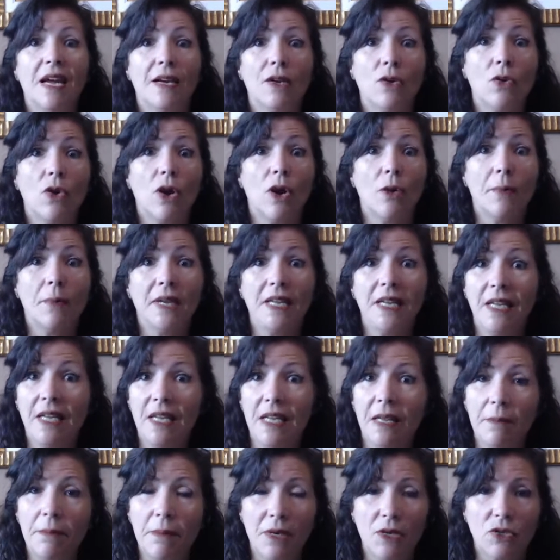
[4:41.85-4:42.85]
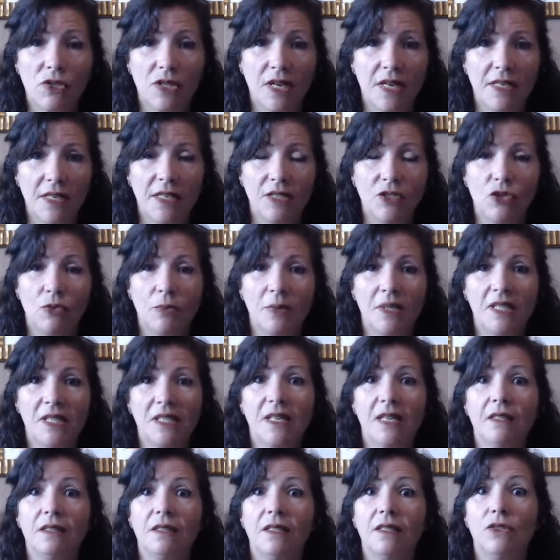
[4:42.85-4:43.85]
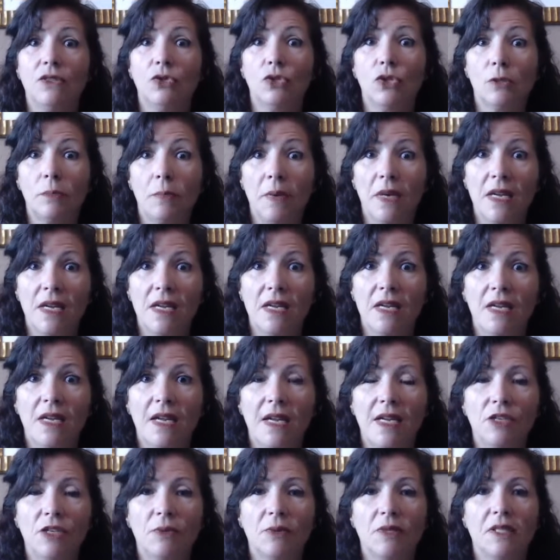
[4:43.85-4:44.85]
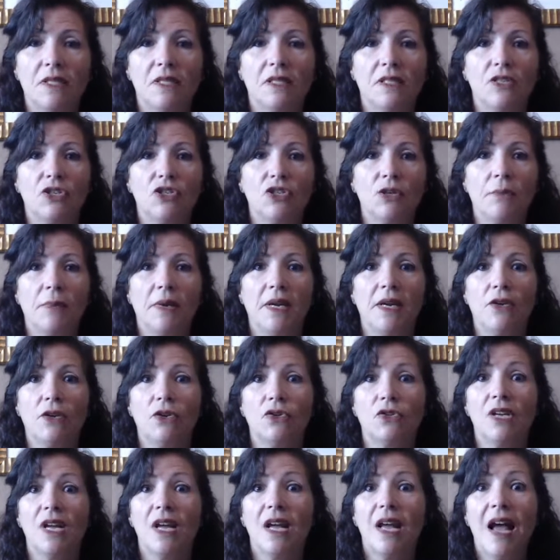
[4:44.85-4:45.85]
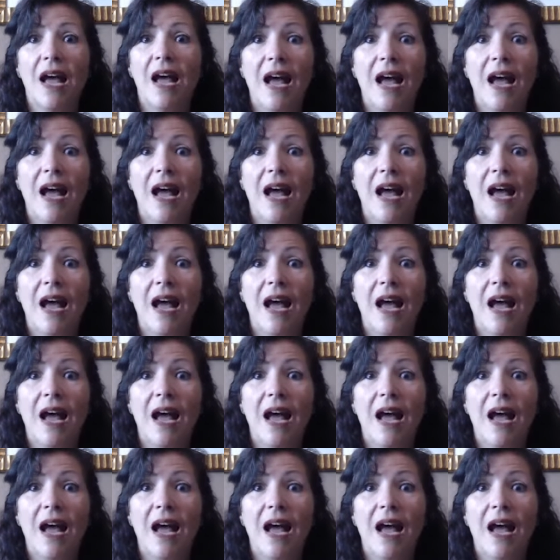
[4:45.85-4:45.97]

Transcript: I know how many emails I need to be sending to speaking engagement decision makers.